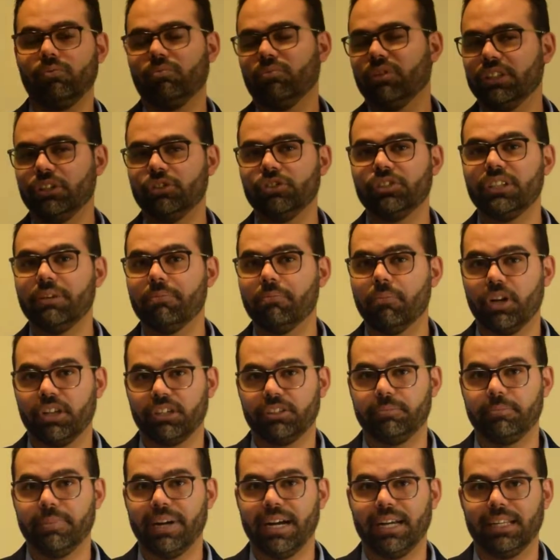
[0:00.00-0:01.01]
reducing much
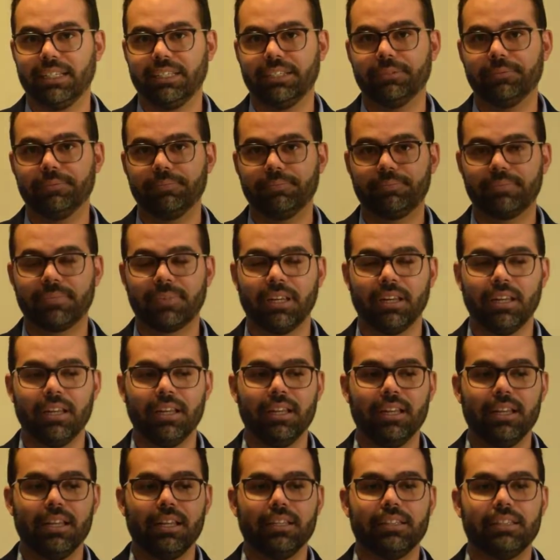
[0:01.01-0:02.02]
value.
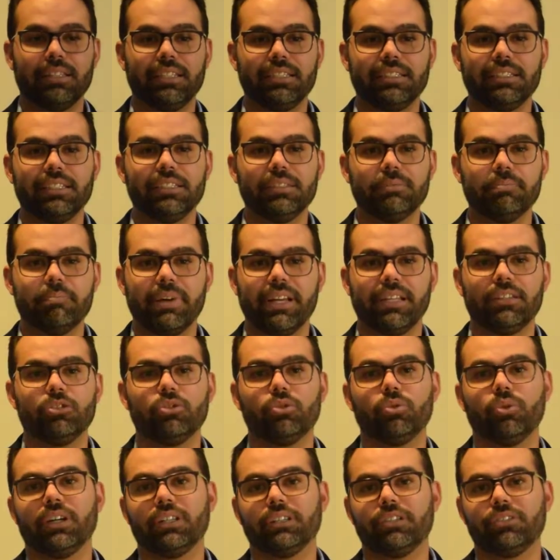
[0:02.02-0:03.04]
This is meant
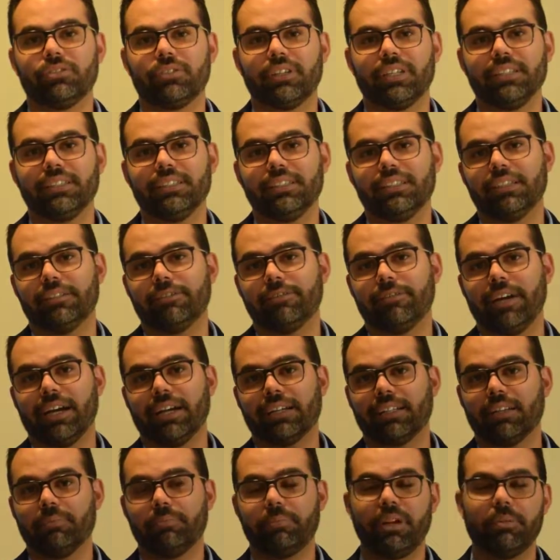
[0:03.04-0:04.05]
to address the
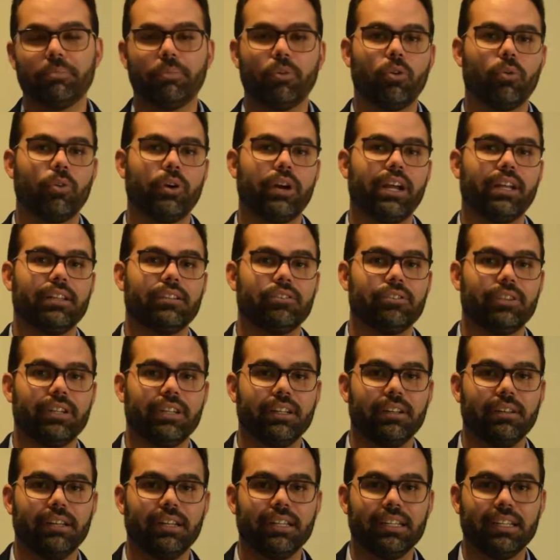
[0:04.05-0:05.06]
fact that people were
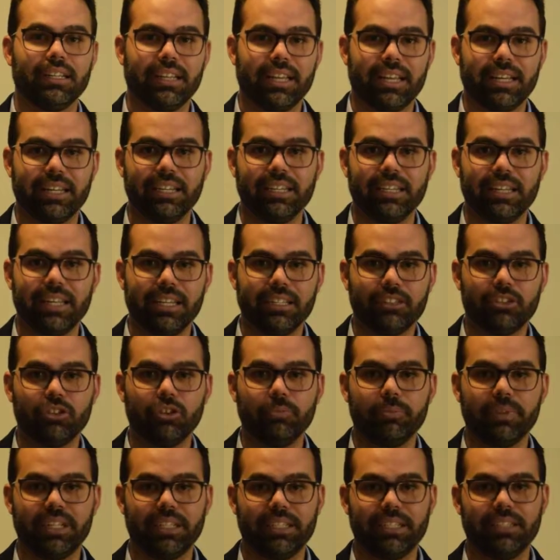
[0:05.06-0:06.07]
getting late to
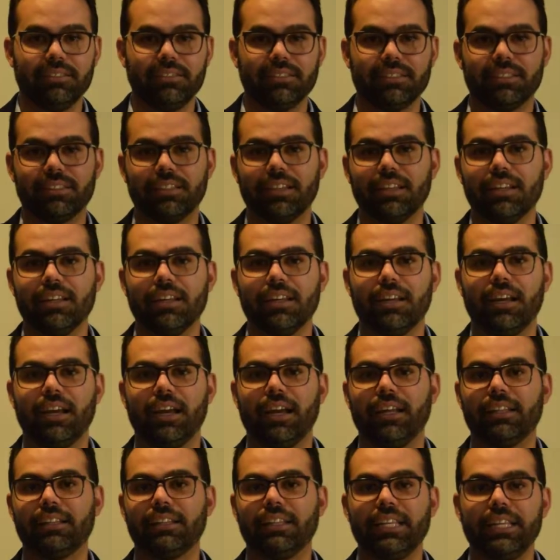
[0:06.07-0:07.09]
meetings
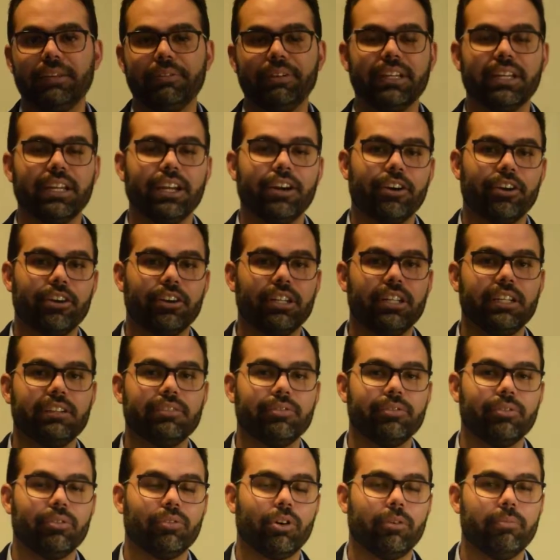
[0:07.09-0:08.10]
and leaving early
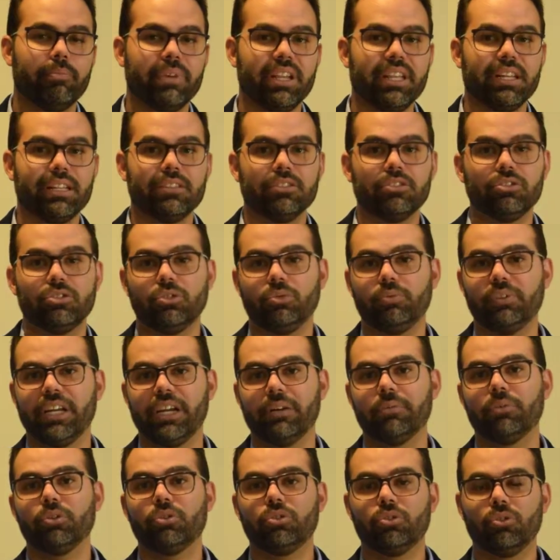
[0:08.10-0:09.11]
from meetings to be
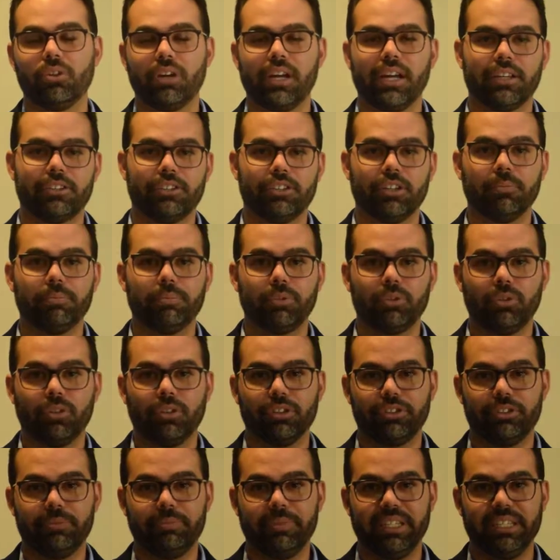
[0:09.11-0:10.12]
able to catch up to
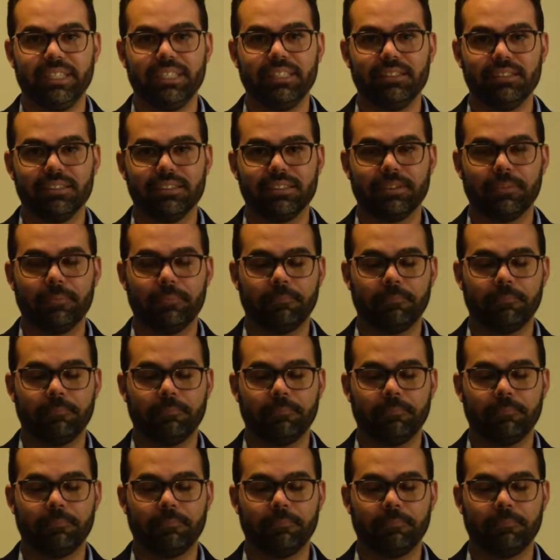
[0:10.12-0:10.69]
other meetings.